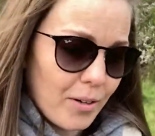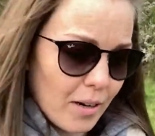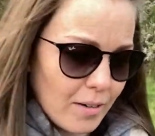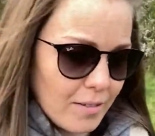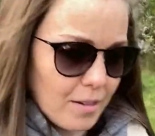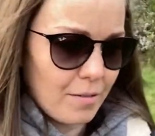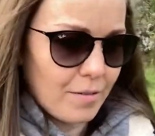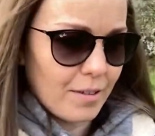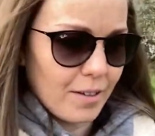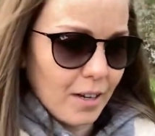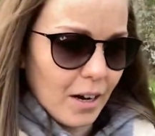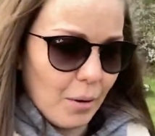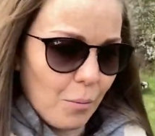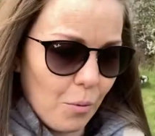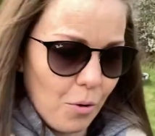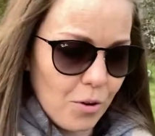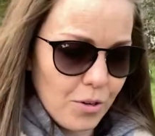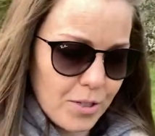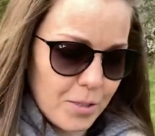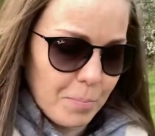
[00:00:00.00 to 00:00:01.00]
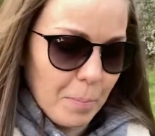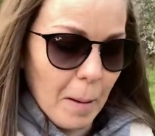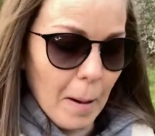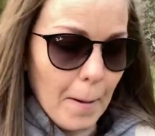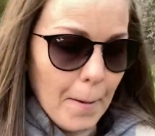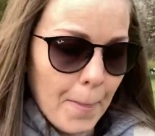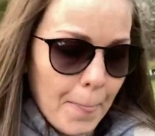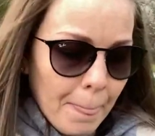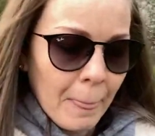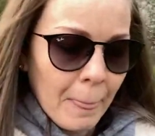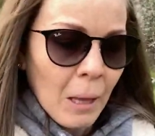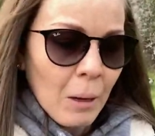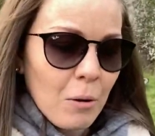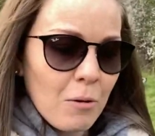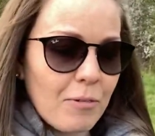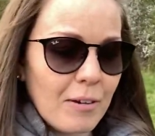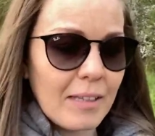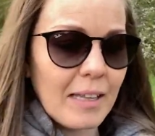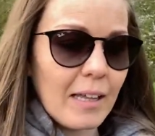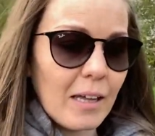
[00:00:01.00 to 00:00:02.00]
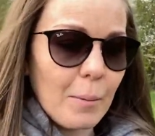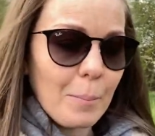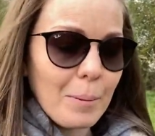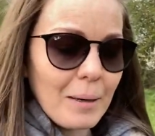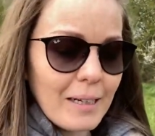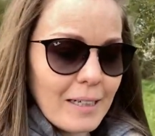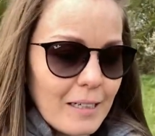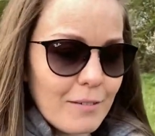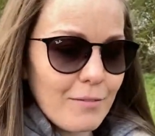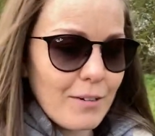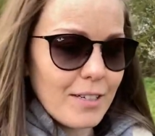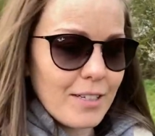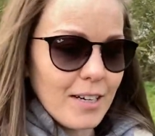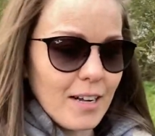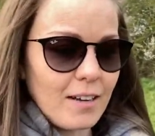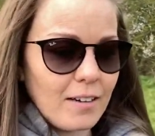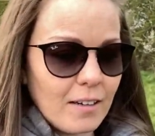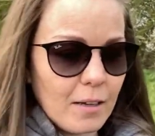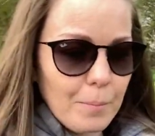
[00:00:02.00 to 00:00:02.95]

I don't think I was, but we've had it completely redone,